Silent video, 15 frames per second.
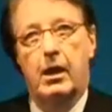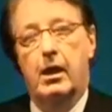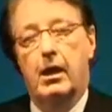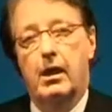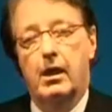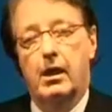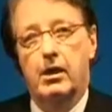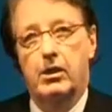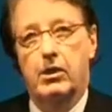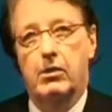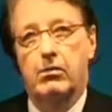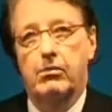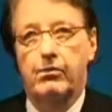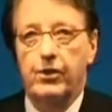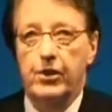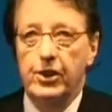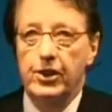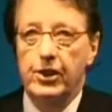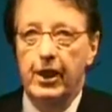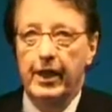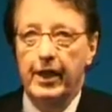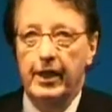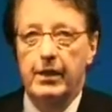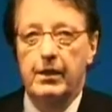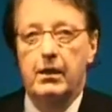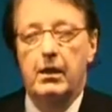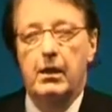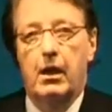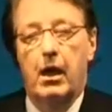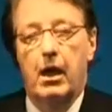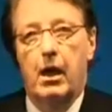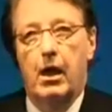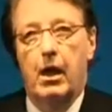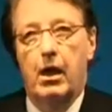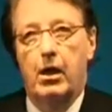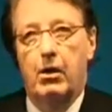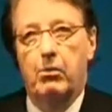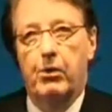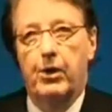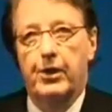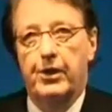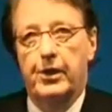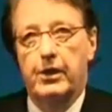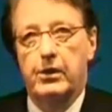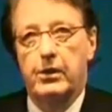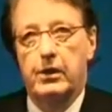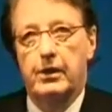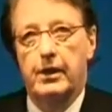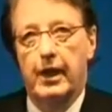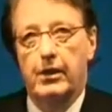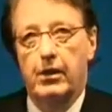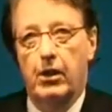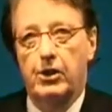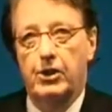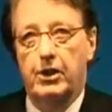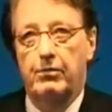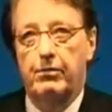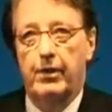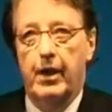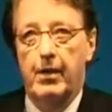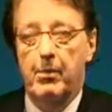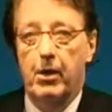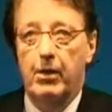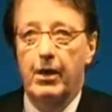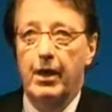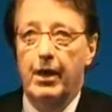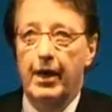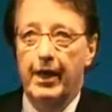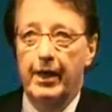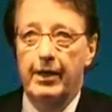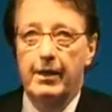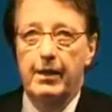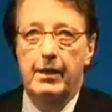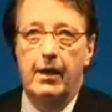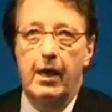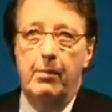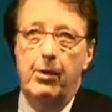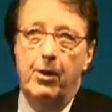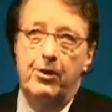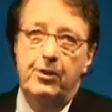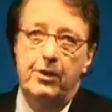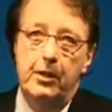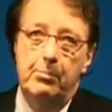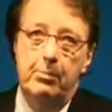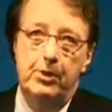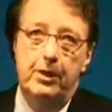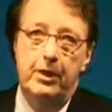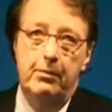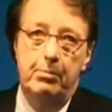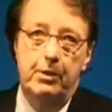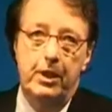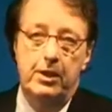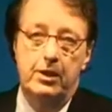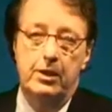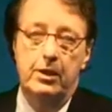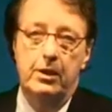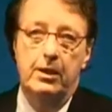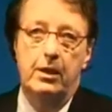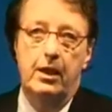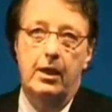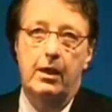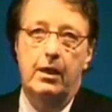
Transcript: Conversely, with the current technology for MRI, about 30% of patients